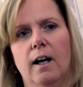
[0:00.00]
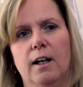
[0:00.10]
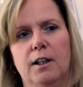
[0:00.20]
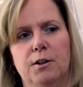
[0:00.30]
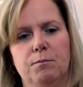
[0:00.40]

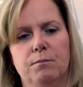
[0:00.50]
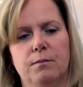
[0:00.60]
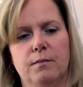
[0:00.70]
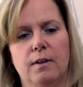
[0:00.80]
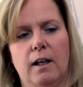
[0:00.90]

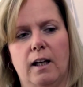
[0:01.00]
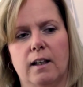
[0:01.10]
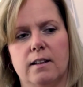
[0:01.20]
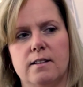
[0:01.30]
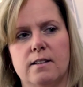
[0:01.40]

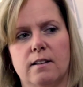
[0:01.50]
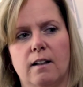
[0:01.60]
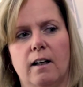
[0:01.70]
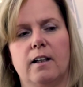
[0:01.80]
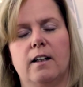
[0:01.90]
And
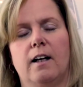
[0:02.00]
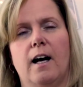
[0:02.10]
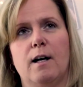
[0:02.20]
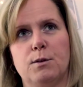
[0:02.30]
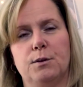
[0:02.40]
I
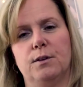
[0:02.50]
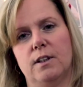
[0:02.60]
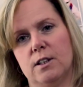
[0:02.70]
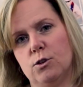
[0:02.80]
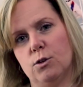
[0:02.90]
absolutely
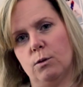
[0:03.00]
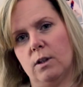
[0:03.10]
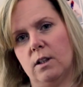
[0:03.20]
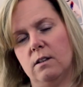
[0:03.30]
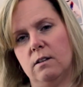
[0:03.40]

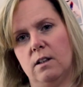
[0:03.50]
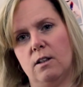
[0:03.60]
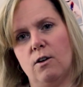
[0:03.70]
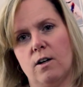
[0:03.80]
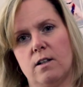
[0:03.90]
enjoyed the
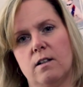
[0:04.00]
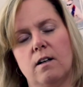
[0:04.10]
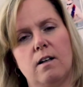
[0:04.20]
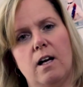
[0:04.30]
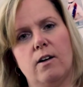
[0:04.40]

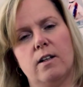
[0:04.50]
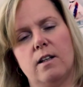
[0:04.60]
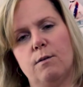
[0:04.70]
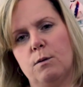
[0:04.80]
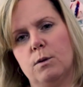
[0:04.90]
garden area
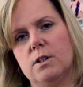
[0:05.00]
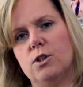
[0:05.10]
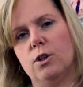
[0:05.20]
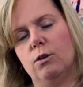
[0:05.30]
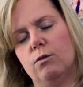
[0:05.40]
that we went
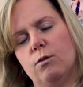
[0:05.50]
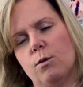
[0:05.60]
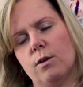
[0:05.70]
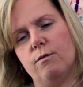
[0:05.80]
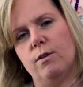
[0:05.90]
to
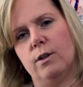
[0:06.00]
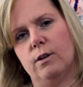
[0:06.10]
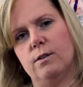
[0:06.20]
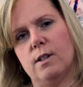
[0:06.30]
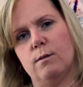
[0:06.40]
for the
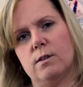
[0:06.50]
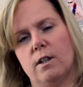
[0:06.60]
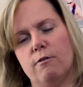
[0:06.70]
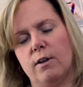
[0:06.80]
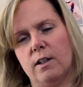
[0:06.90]
photos. That was a
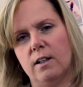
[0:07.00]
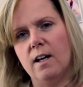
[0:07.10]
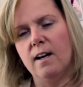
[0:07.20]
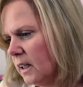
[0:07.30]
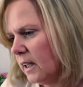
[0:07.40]
lot of fun.
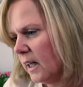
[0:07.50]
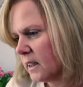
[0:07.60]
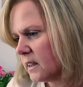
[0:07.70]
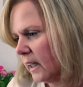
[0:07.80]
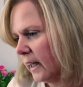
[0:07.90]

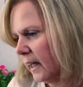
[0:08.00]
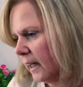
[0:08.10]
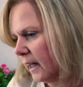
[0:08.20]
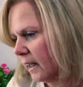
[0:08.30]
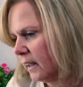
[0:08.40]
Next, I
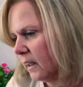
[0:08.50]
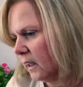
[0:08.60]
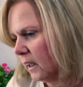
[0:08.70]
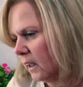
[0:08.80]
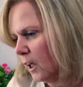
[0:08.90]
had
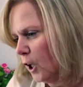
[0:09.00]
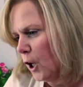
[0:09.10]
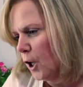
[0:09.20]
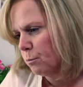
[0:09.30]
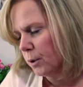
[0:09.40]
the
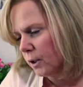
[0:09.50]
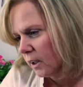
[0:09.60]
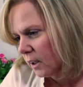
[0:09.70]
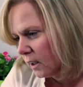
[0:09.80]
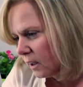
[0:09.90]

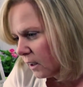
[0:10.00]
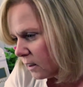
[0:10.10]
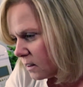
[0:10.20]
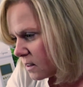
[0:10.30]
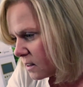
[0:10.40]

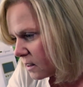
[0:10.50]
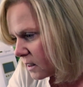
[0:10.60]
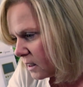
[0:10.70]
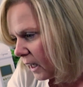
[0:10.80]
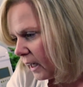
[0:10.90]
Berta
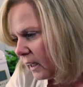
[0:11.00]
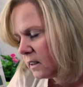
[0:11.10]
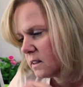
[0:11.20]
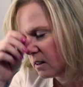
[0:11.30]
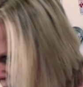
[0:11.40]

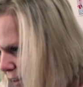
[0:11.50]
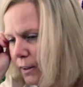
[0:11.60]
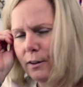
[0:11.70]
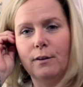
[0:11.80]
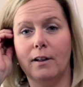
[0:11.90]

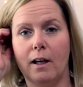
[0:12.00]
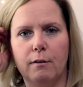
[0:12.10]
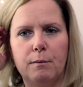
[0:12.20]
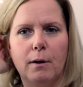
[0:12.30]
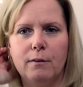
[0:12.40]
6873. I can't
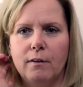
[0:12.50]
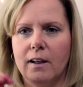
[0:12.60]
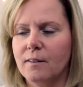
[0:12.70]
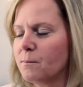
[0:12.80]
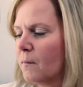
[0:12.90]
read my own
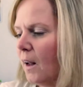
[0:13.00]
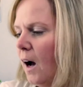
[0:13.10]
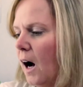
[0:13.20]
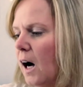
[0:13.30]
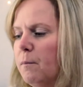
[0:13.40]
writing.
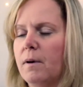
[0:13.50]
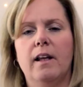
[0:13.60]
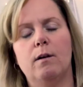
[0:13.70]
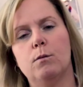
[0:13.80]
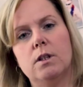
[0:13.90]
And
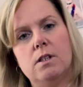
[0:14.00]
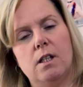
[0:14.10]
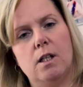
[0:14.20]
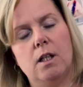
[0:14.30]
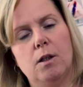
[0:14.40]
that was
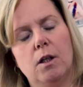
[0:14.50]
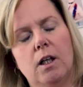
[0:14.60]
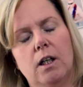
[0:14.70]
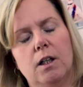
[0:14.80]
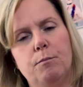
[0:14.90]
the
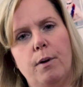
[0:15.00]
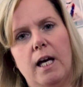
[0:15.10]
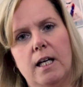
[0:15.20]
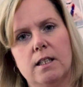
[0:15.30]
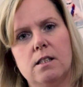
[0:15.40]

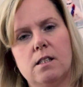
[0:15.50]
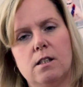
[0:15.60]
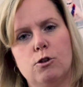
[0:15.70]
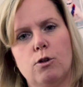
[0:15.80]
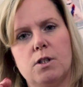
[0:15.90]
pants,
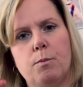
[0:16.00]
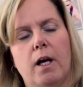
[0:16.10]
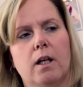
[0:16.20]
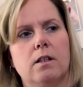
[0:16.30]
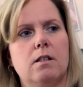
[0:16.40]
the dress
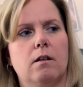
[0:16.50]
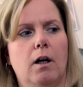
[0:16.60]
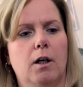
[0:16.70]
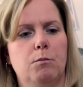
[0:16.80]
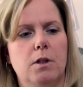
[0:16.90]
pant
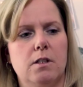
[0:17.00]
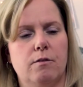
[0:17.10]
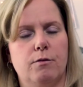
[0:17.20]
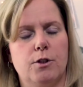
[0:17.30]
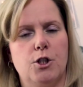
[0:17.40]

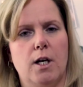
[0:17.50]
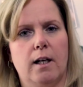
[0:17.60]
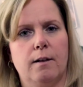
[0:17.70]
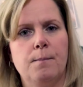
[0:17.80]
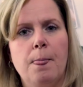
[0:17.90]
muslin for
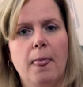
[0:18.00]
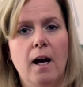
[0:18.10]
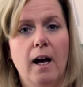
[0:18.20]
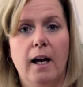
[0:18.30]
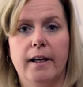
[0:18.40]
Jack.
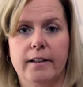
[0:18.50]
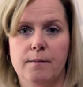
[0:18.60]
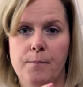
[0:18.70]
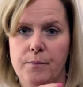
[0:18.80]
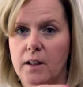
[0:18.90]
And
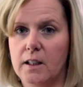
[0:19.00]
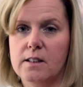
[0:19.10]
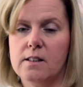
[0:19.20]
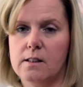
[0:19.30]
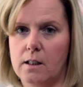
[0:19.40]

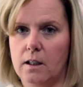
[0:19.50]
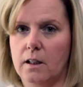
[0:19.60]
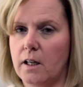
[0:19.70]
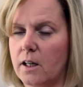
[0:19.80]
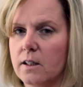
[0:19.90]
it's sitting
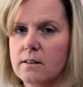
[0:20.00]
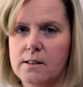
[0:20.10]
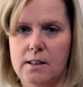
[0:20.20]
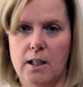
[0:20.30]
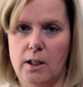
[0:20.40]
there
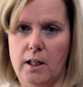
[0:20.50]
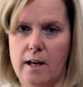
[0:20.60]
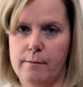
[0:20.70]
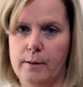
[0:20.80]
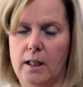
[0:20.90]
staring
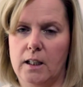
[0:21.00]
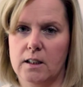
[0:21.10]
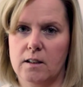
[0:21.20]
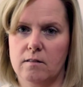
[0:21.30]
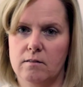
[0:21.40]
at me